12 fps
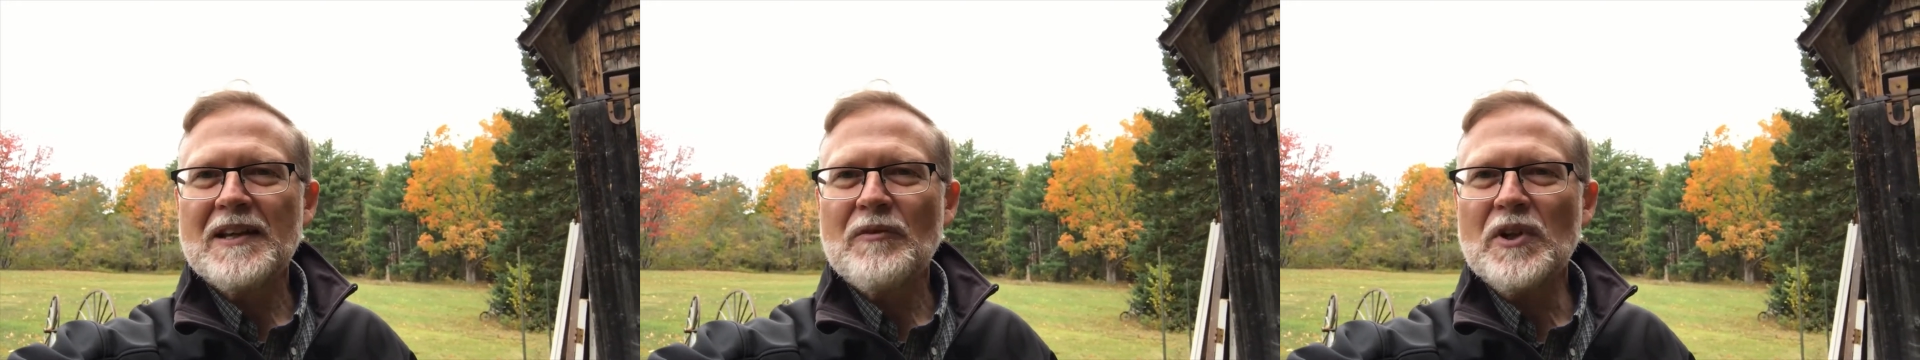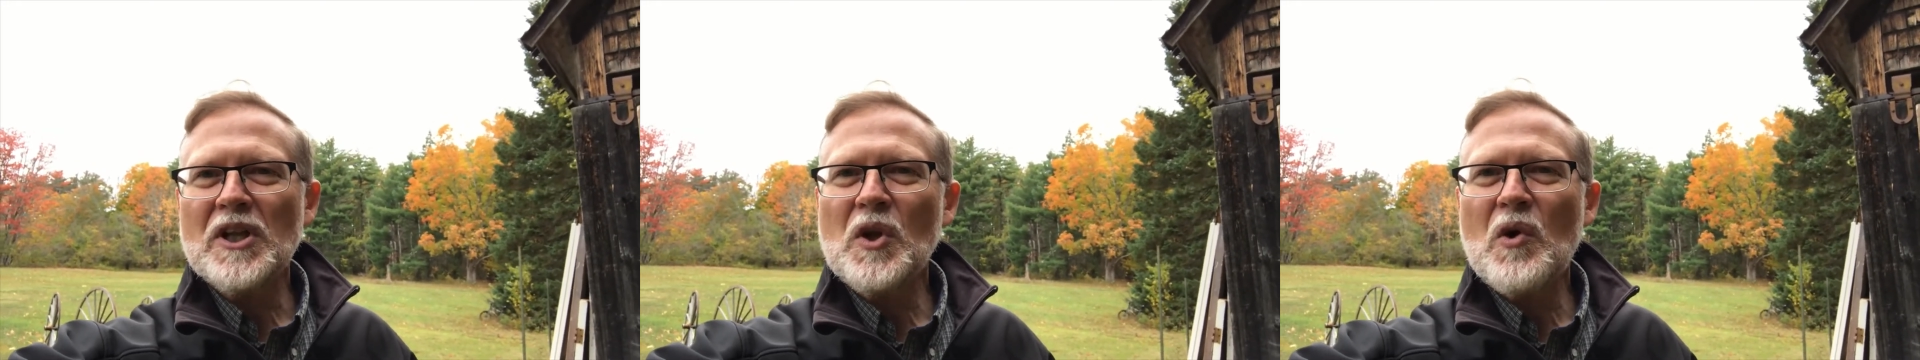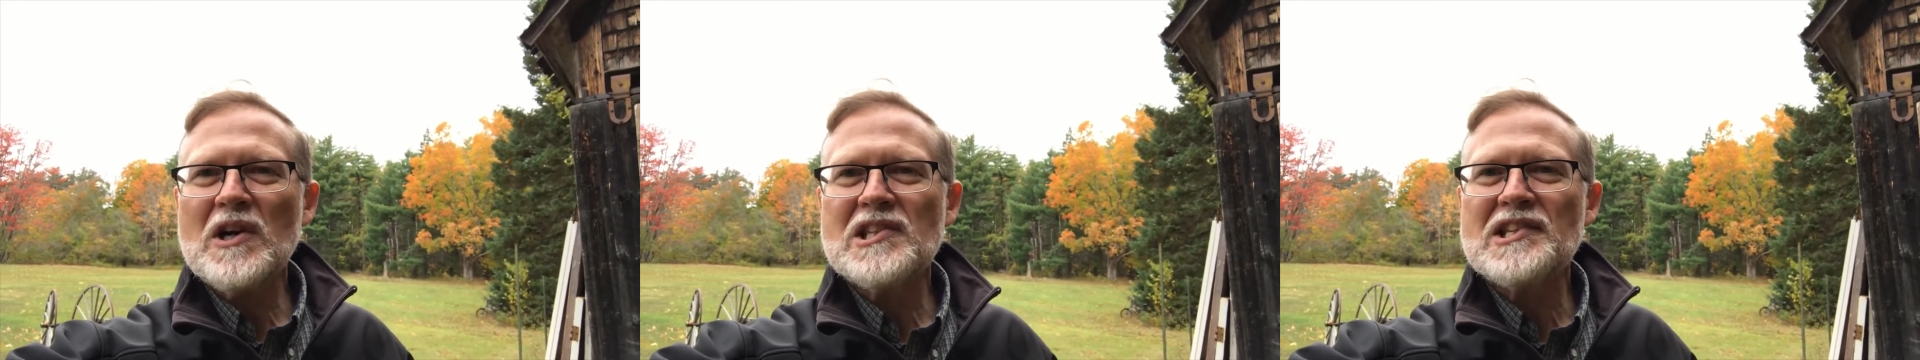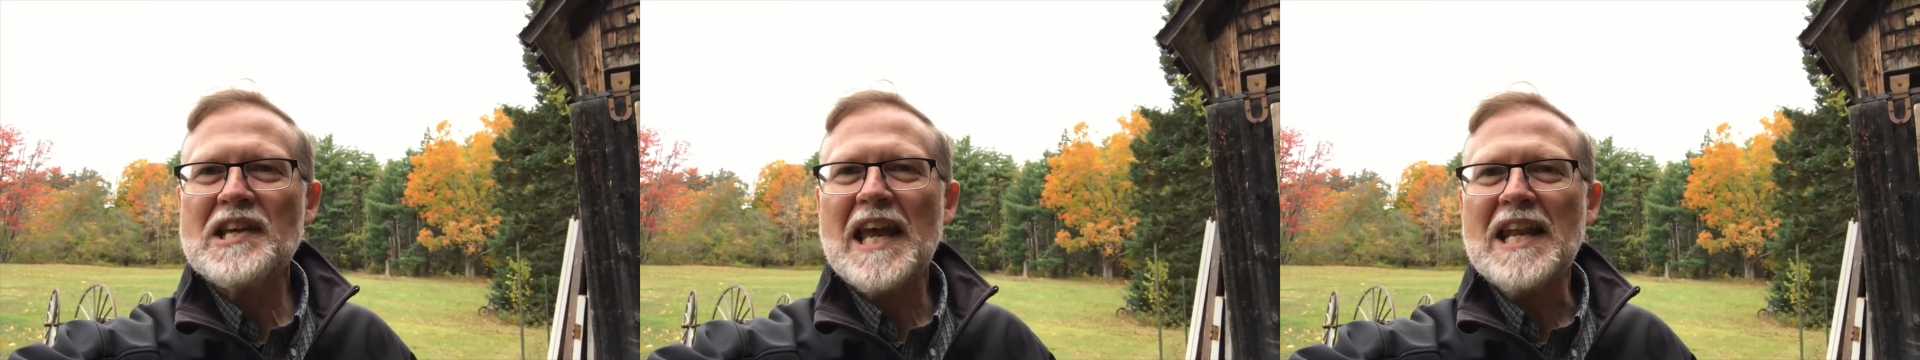when the Lord
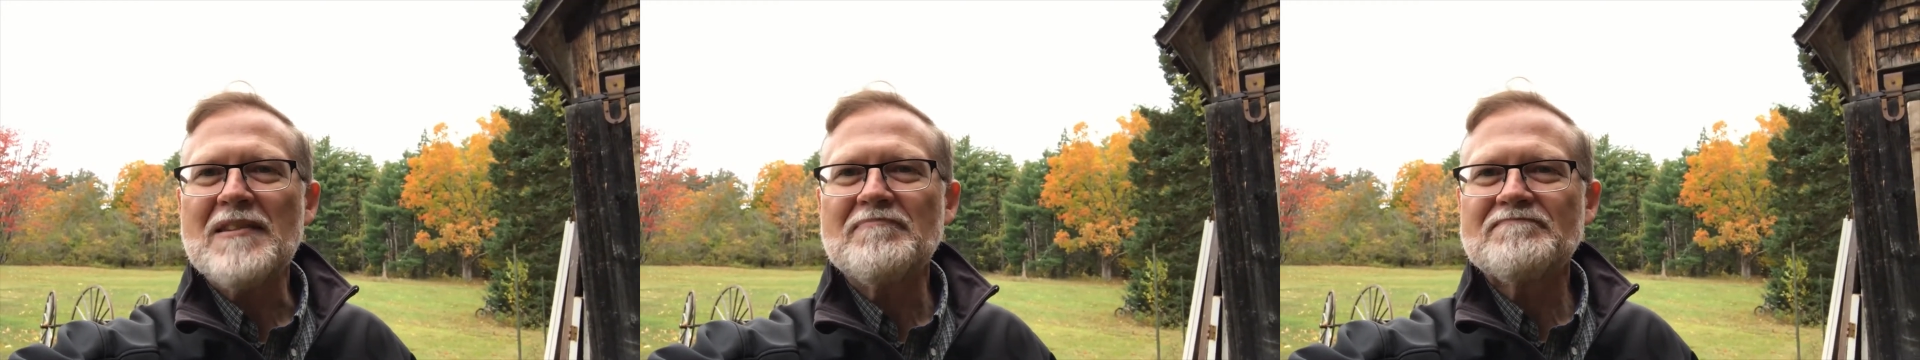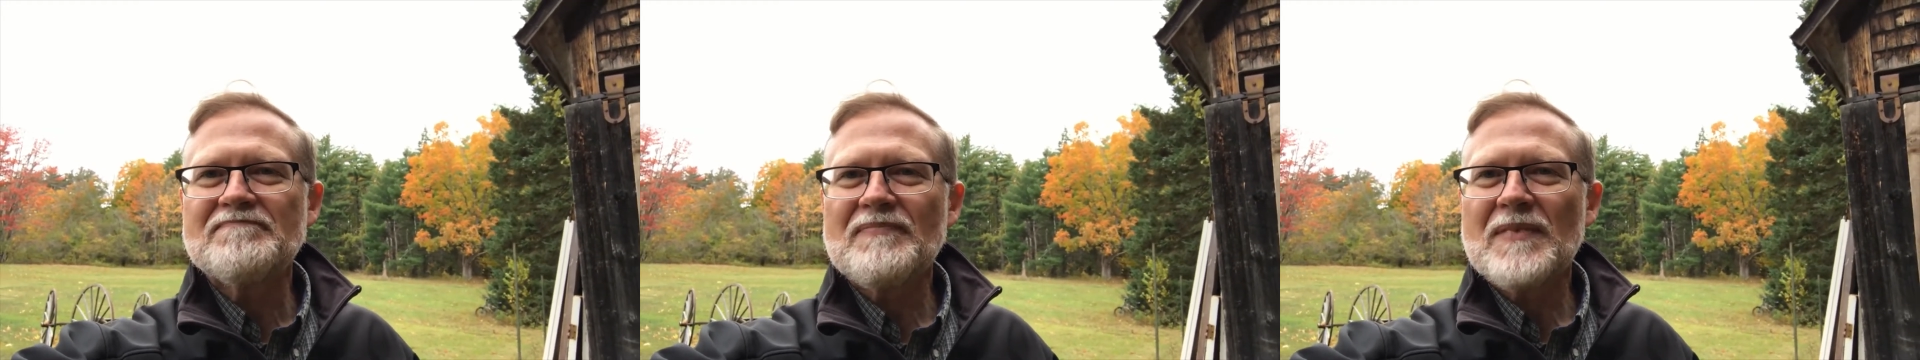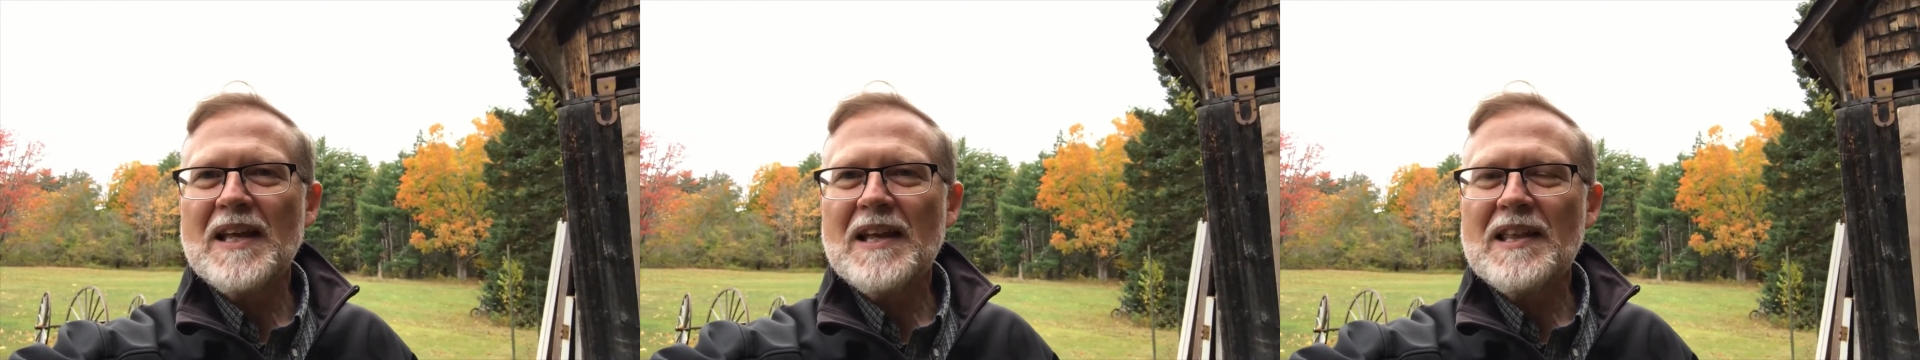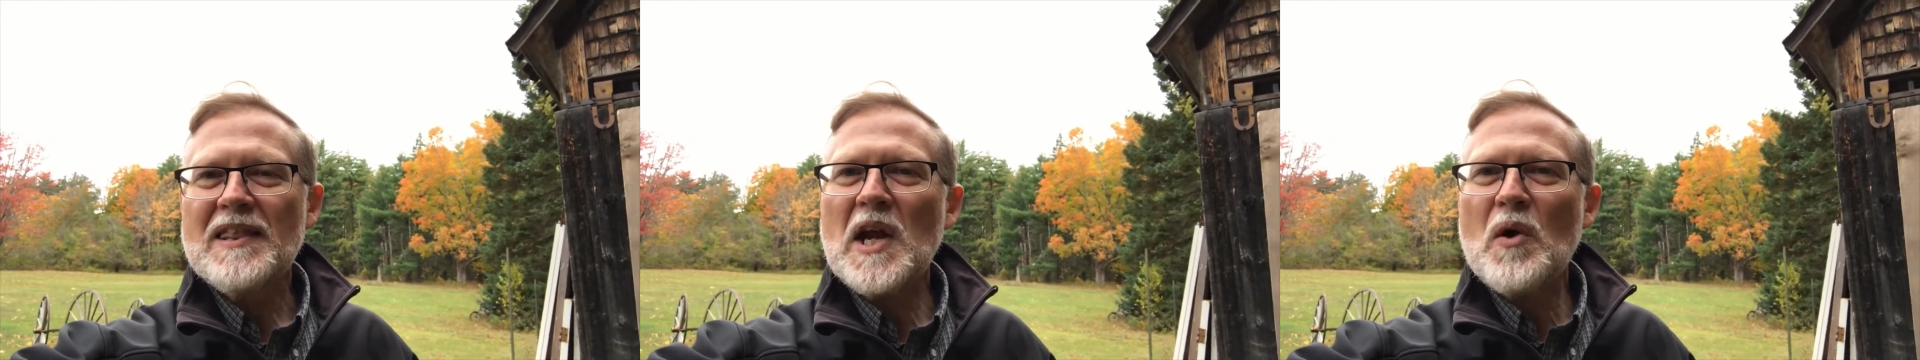said,
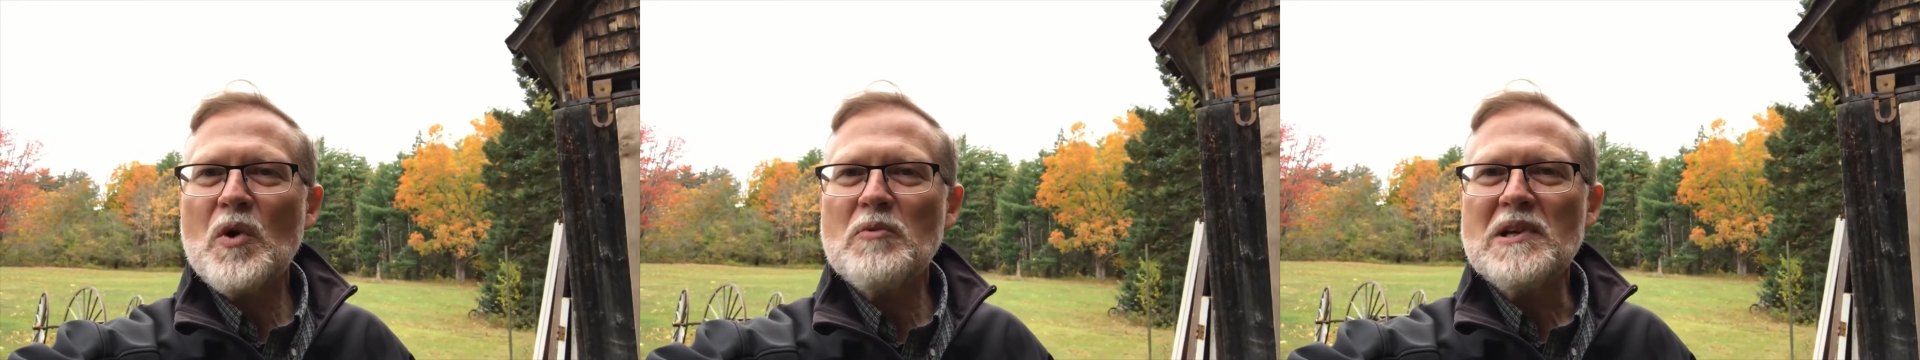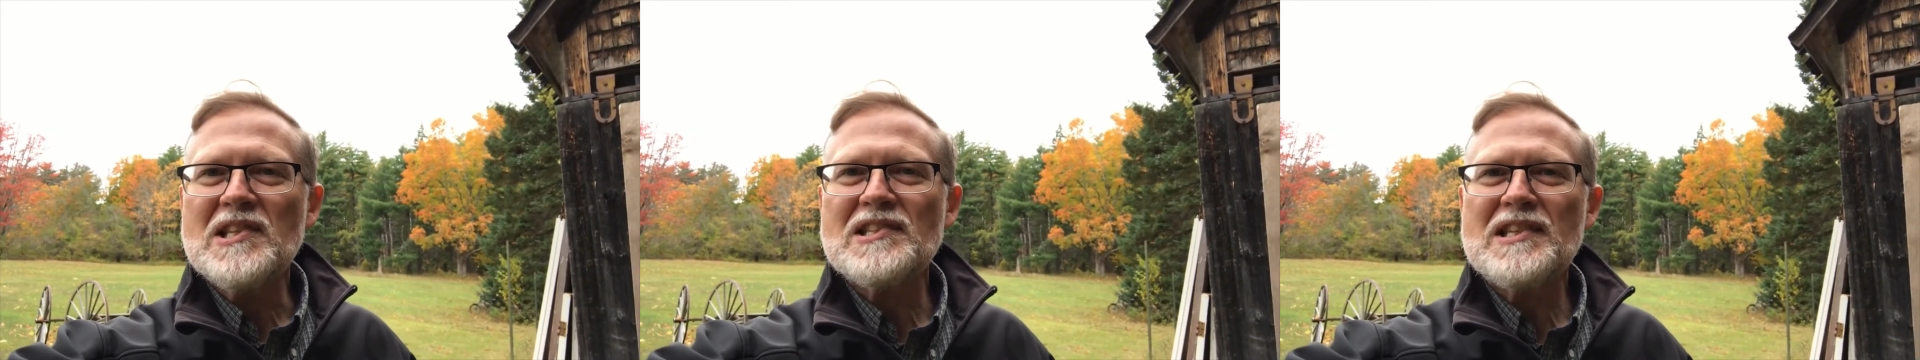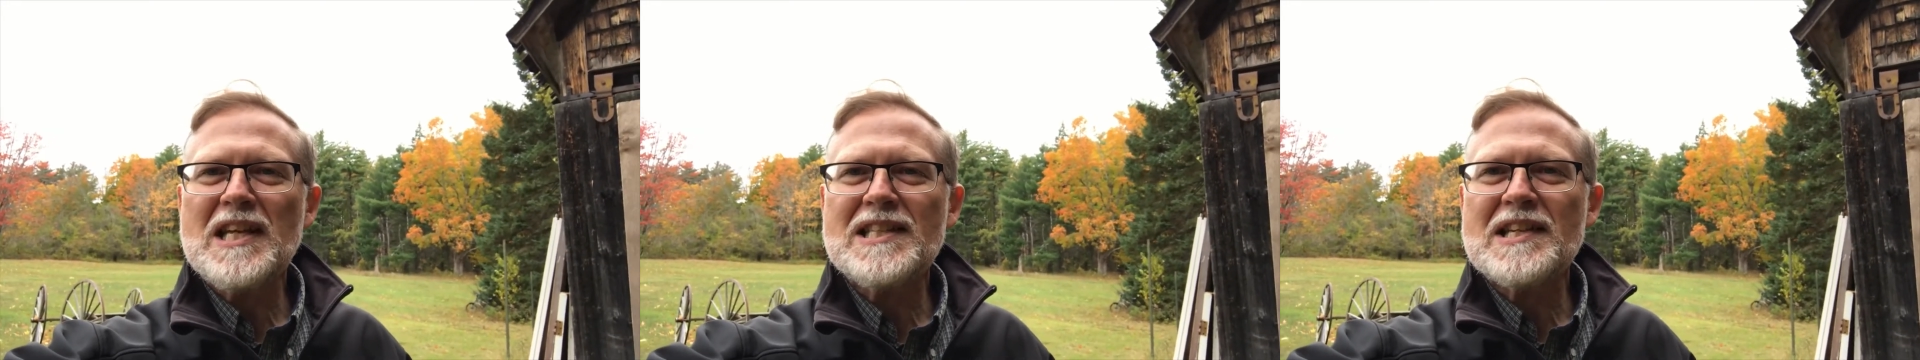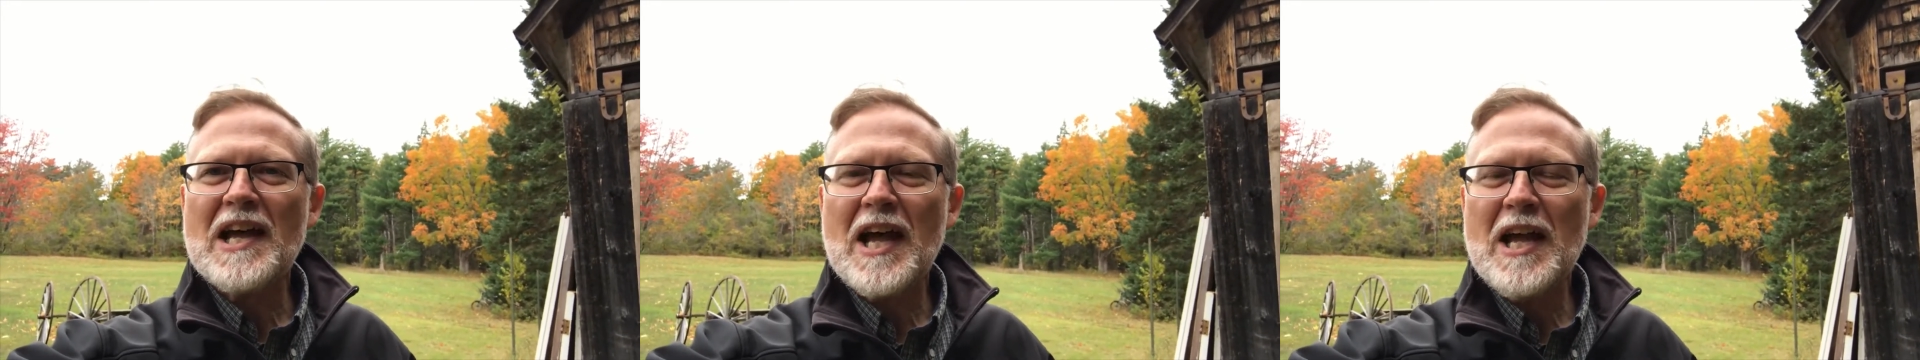there would be seed
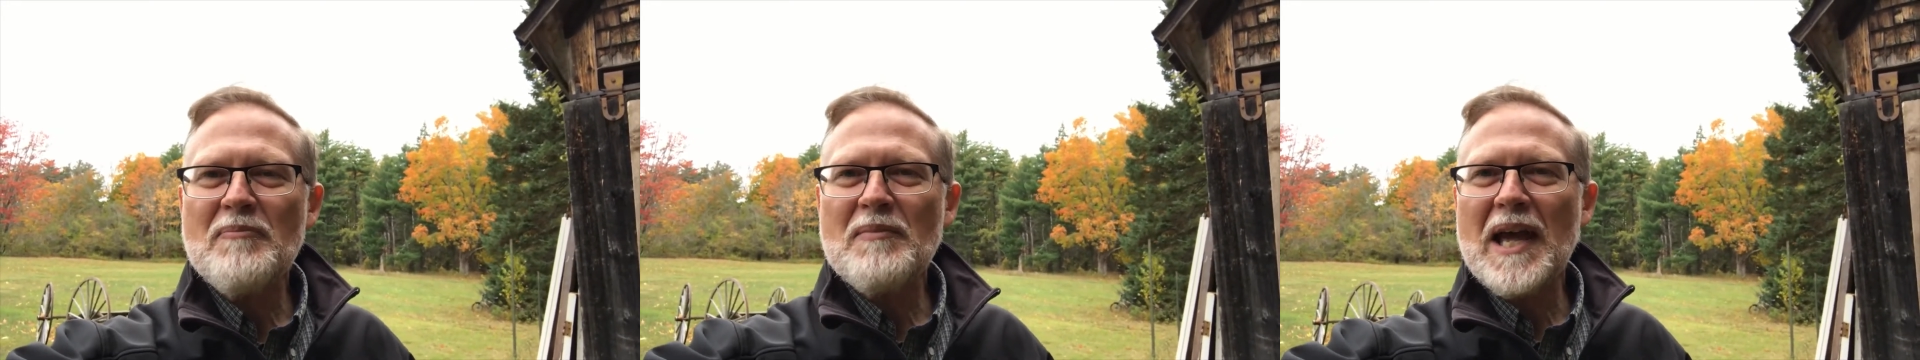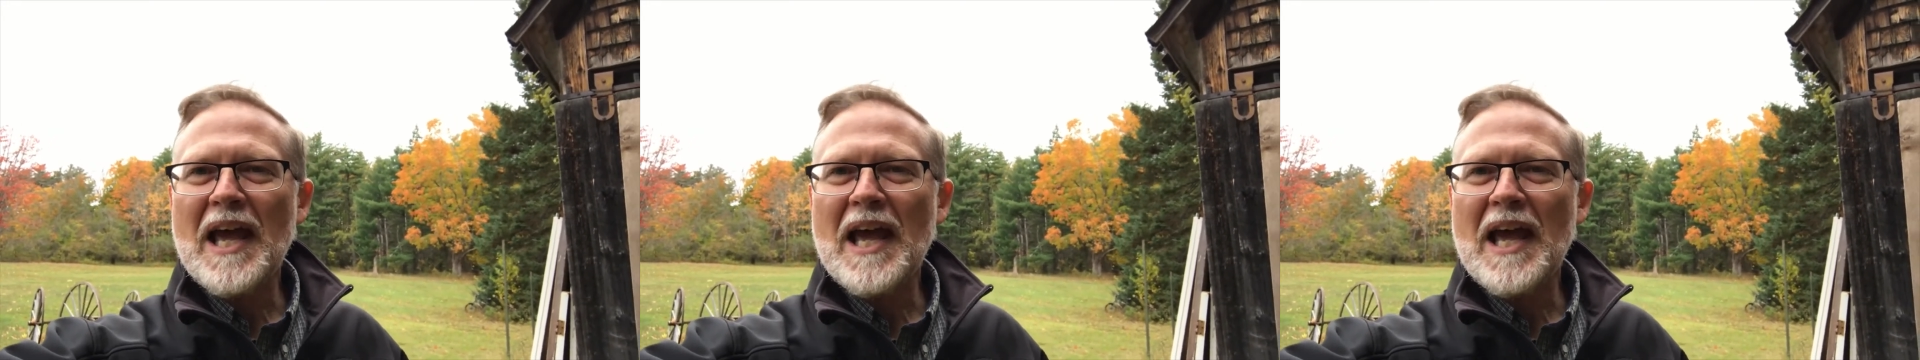time